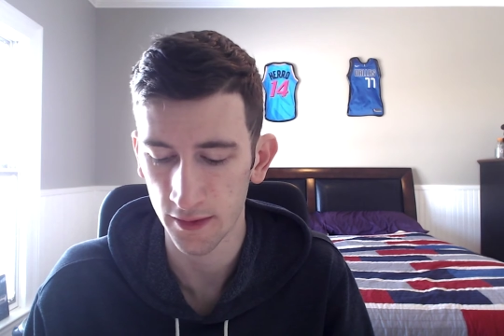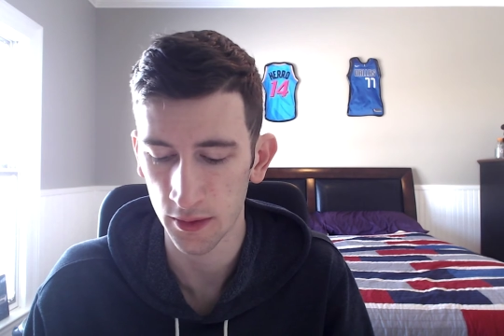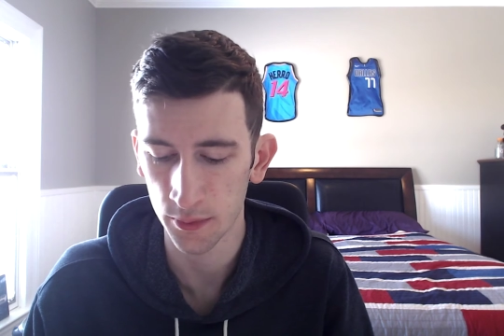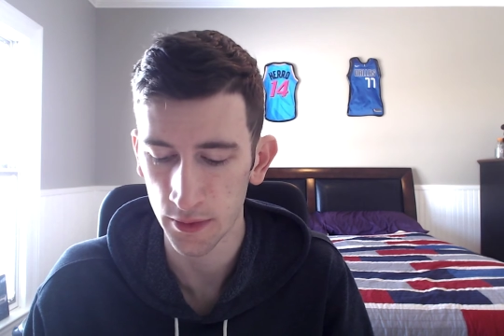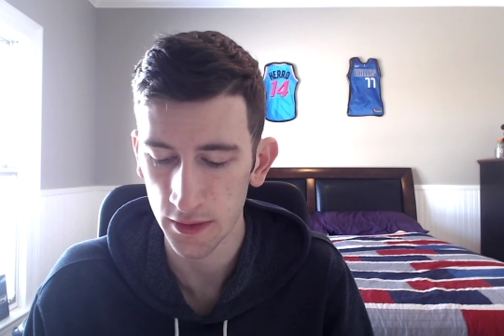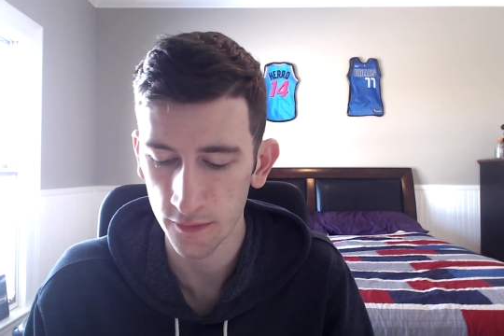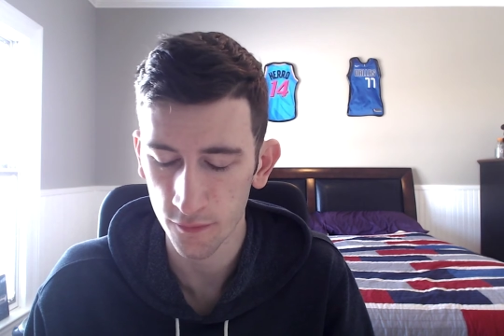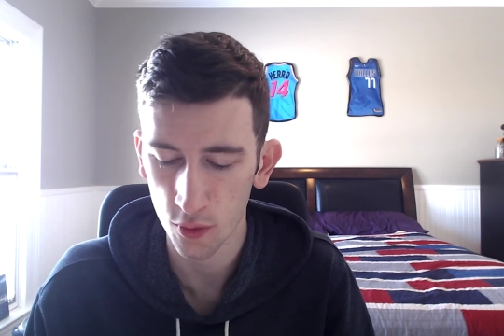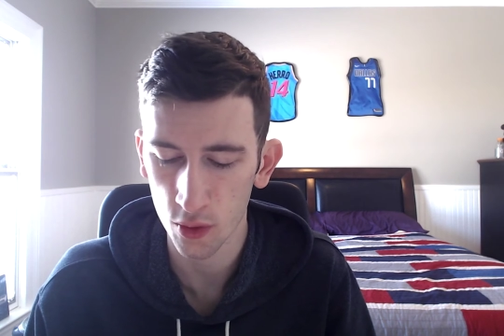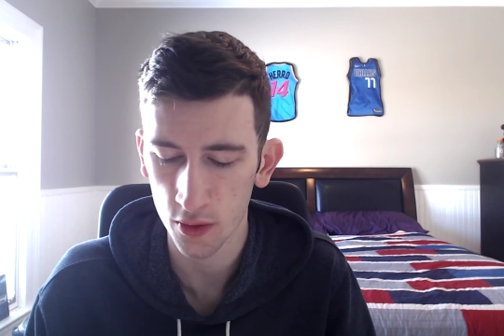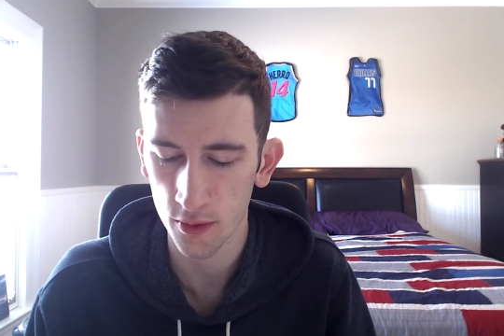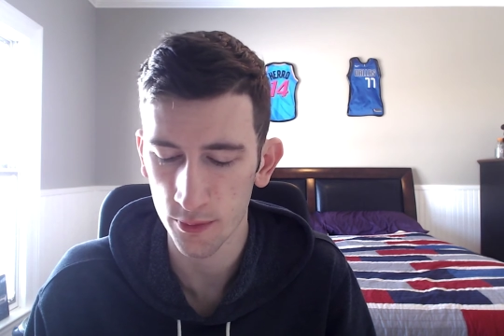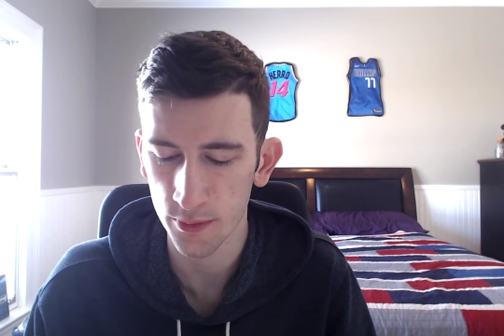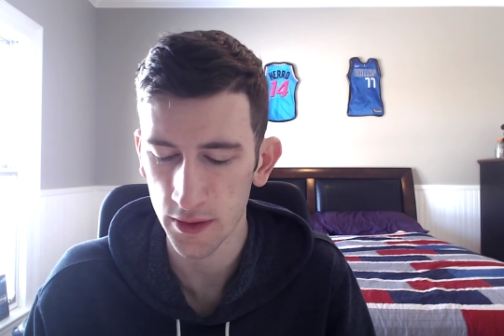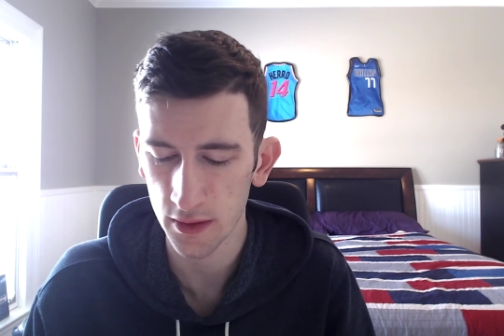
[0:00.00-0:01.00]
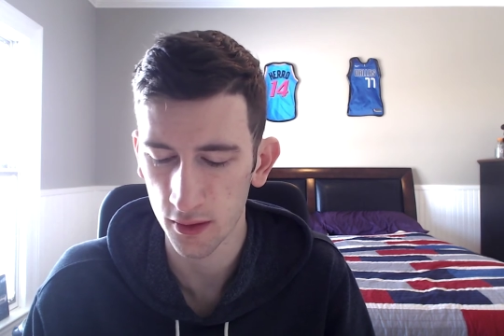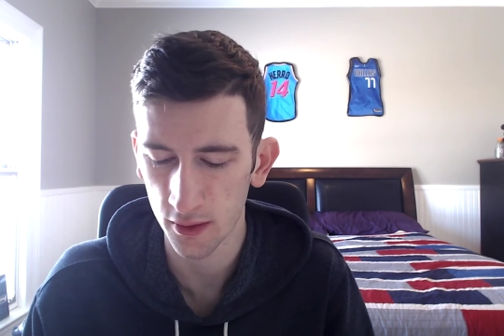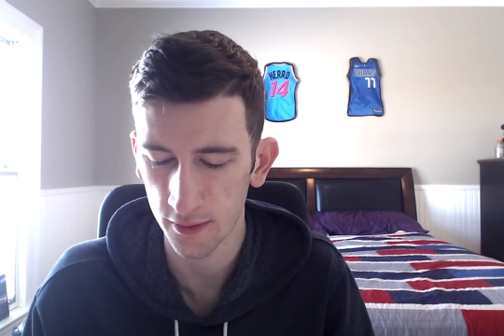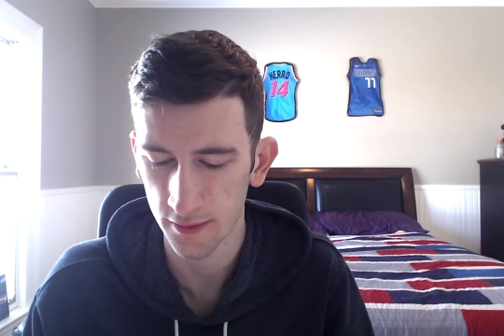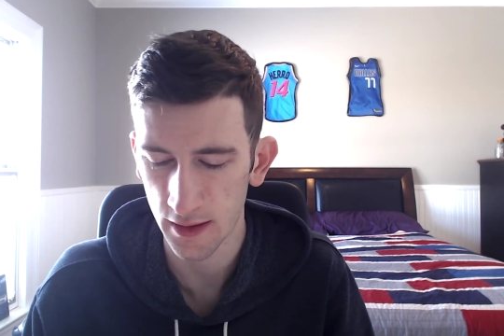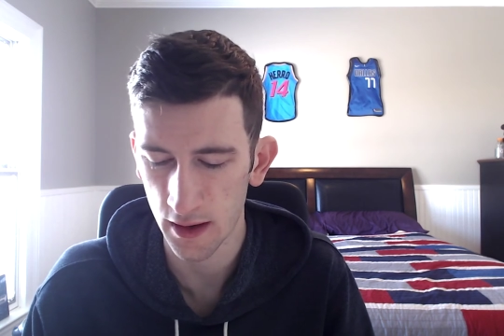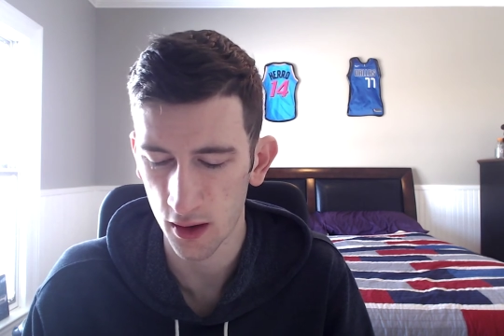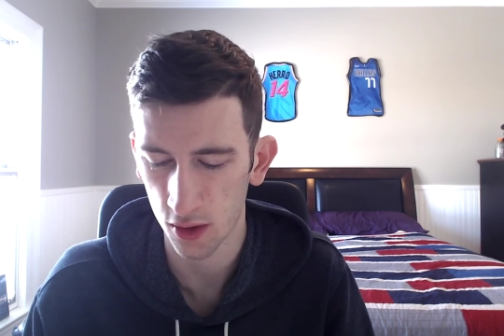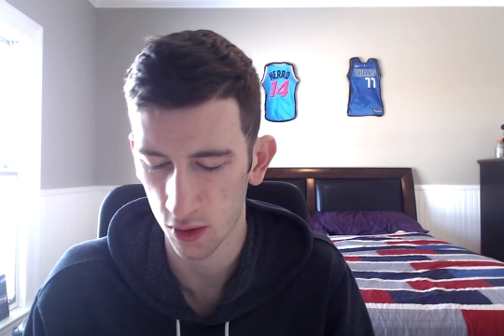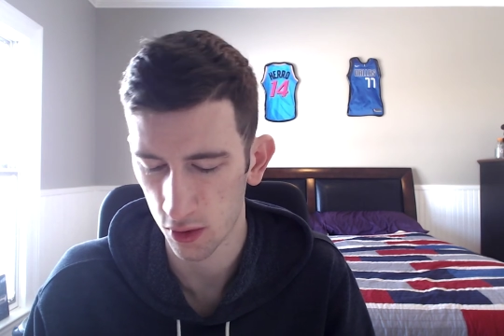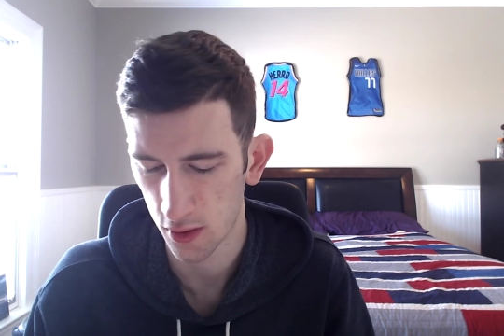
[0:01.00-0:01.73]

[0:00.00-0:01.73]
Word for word: They beat Fordham, beat LaSalle,